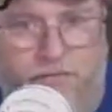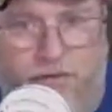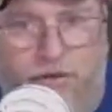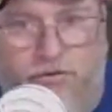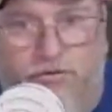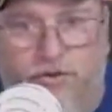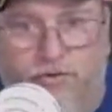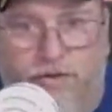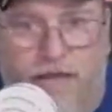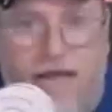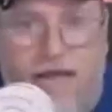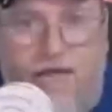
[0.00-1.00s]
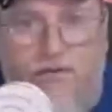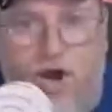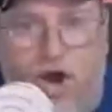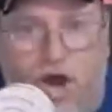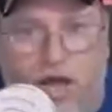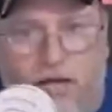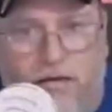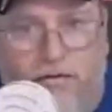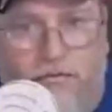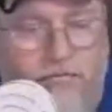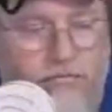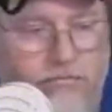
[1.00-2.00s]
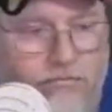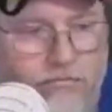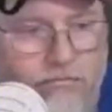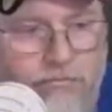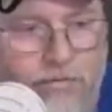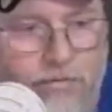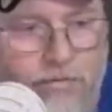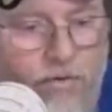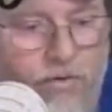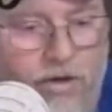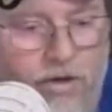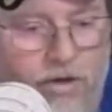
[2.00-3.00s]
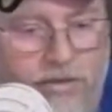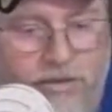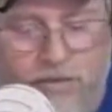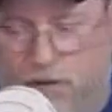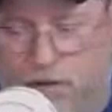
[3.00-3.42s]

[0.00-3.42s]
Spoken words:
For those of you that have not been watching my